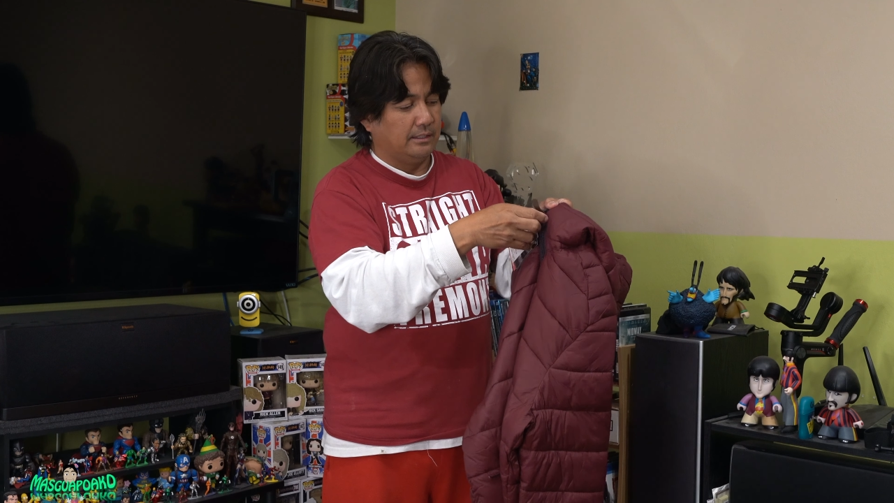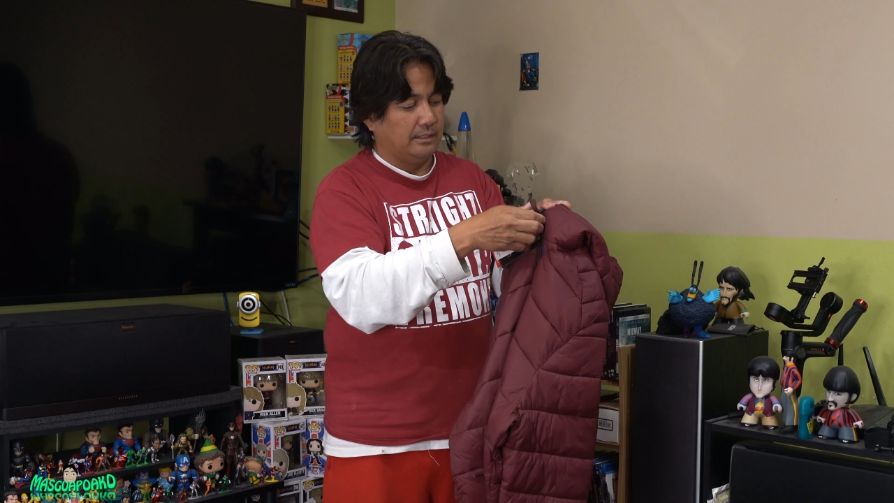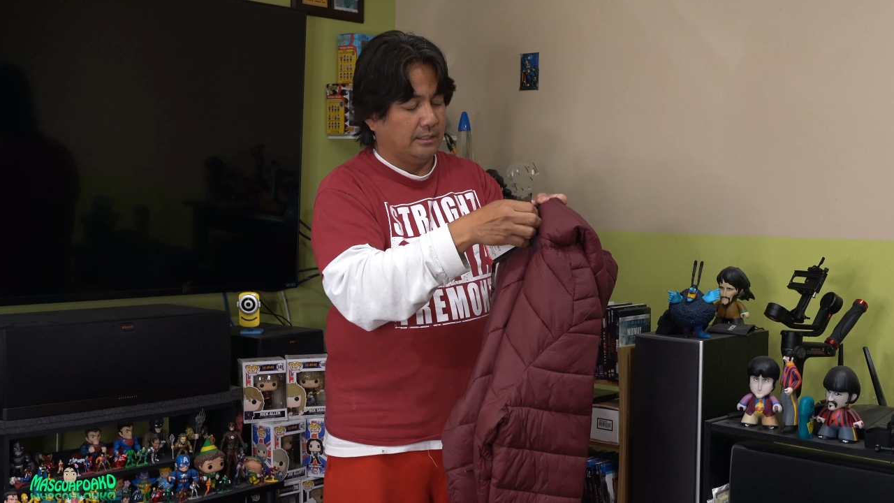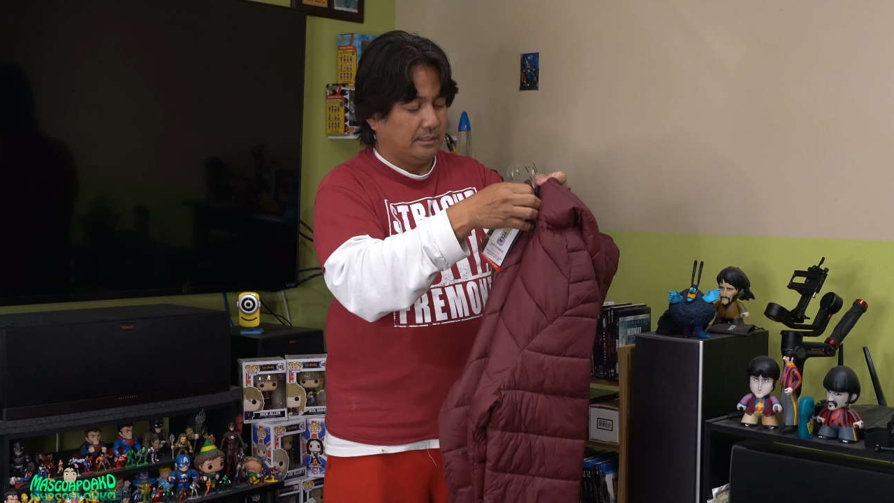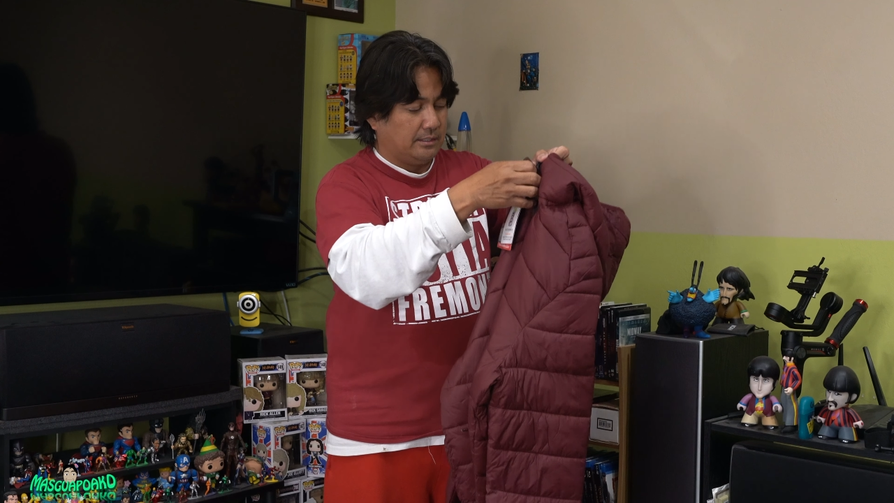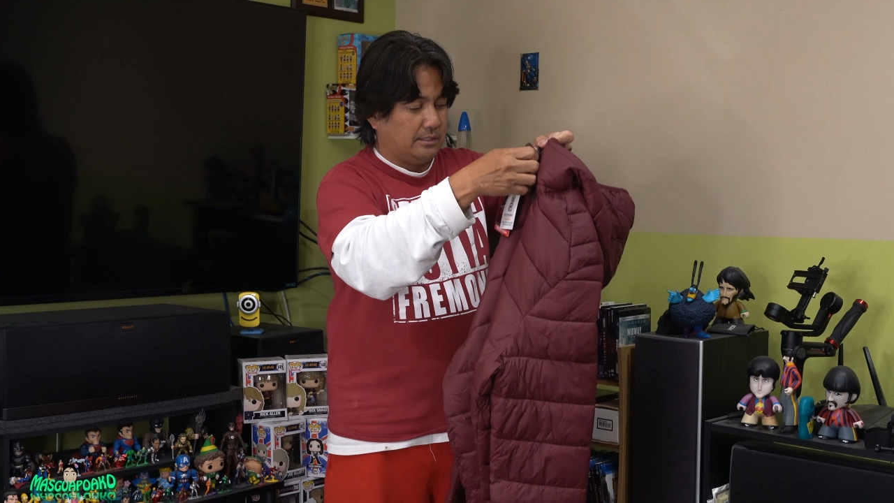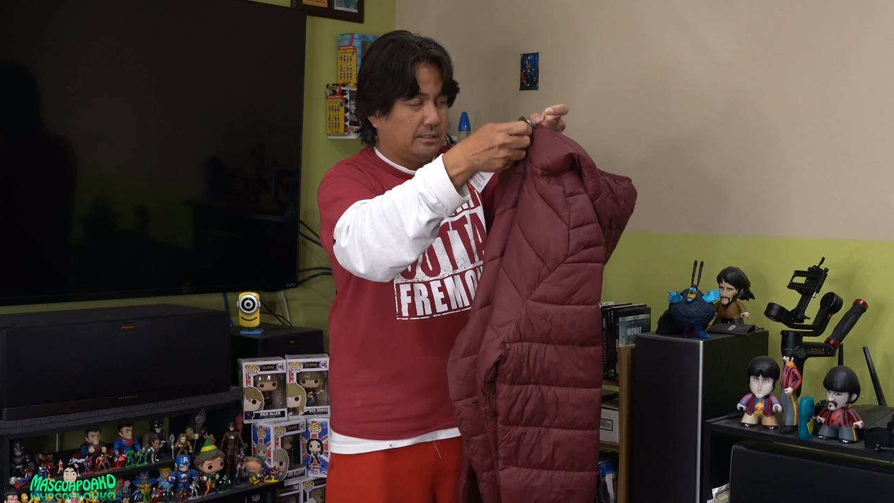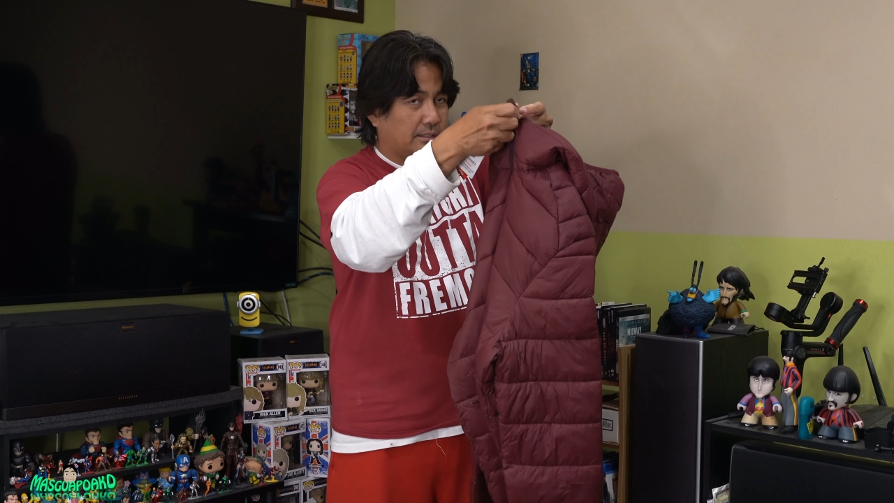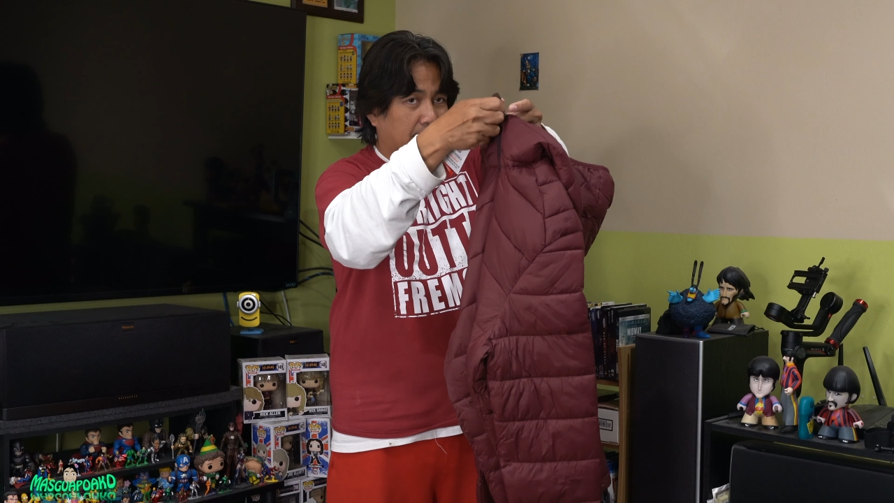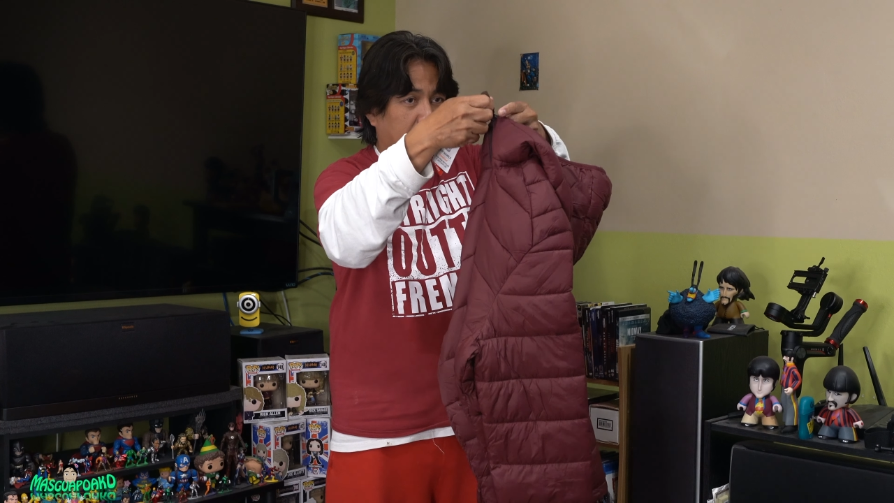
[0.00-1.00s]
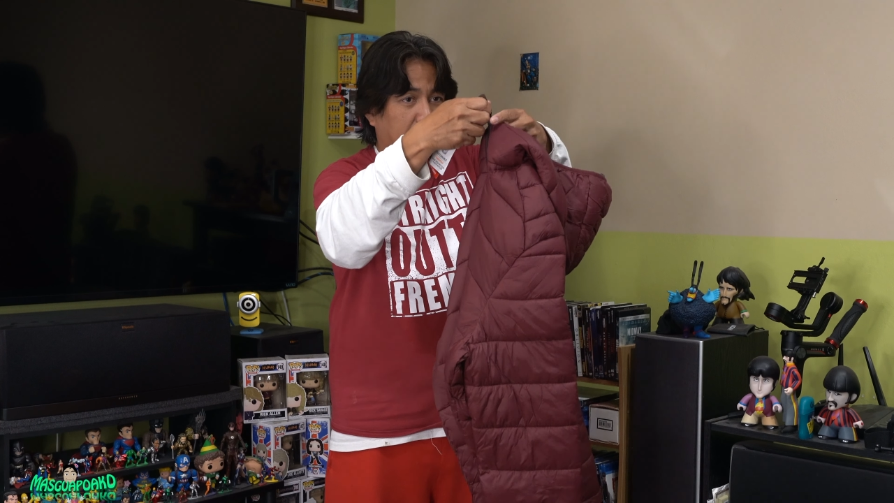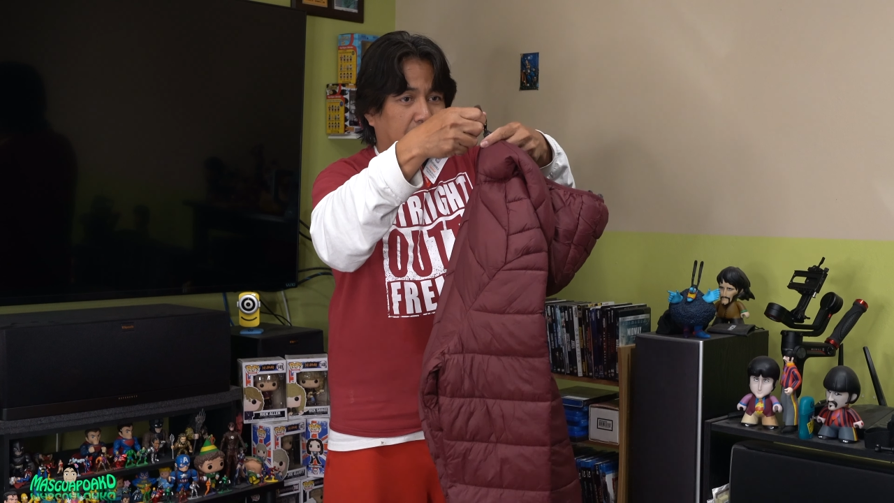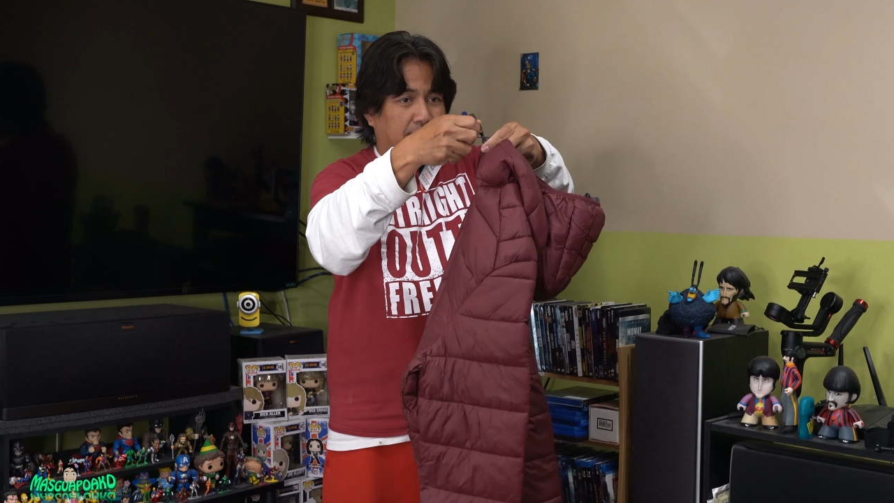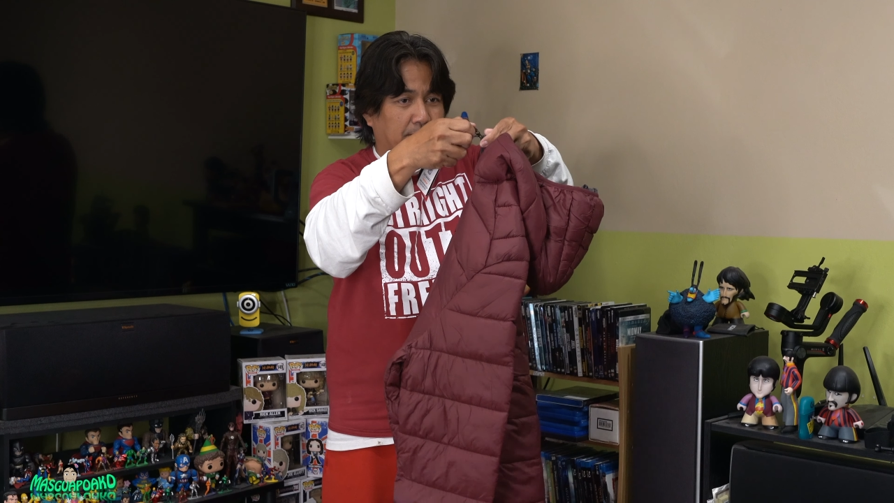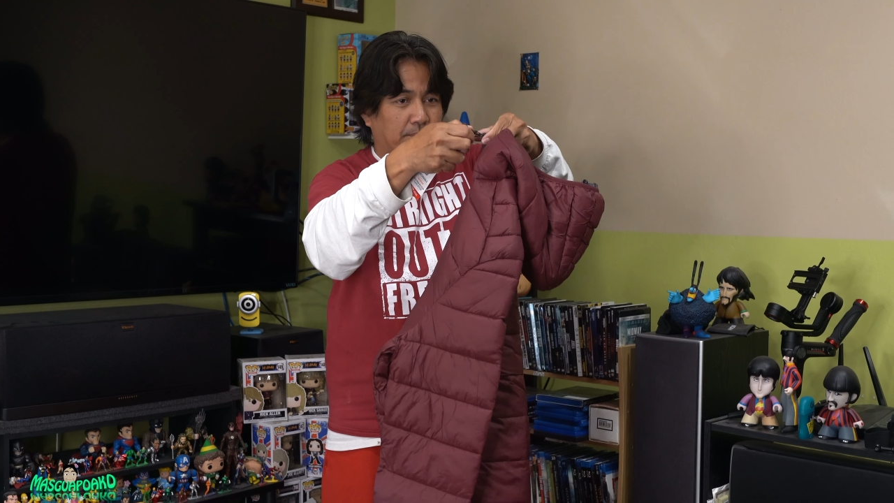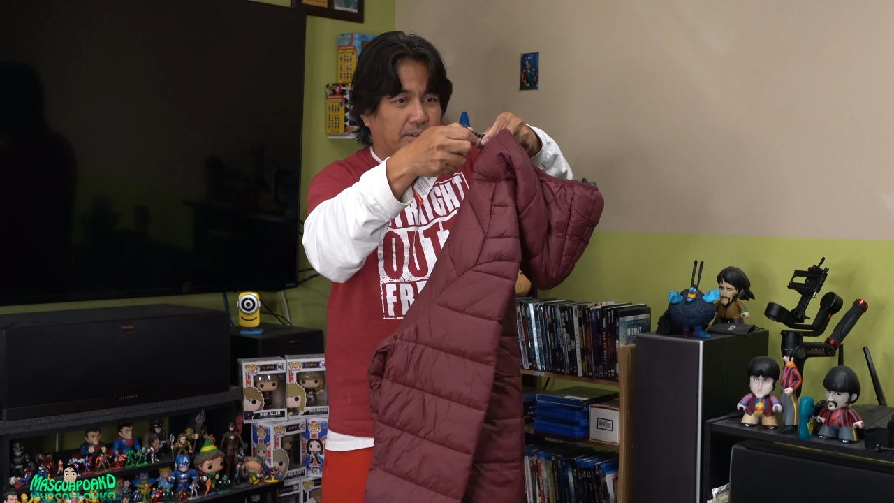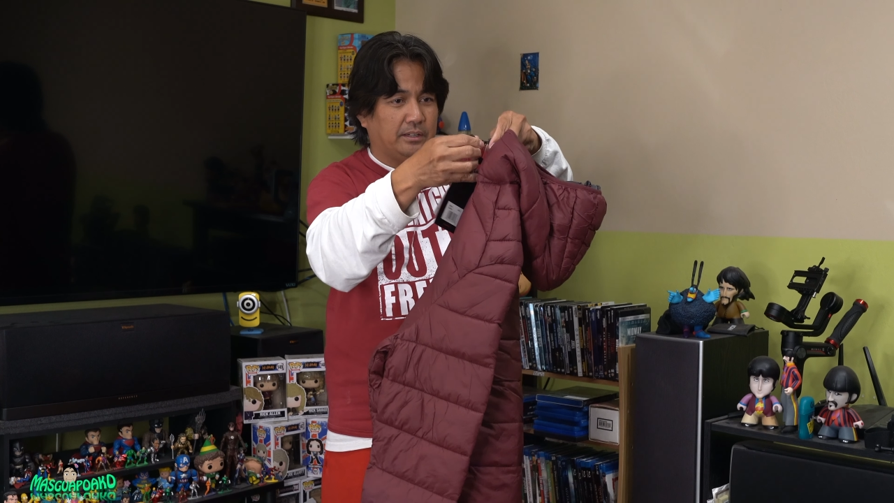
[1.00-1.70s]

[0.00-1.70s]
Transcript: the zipper.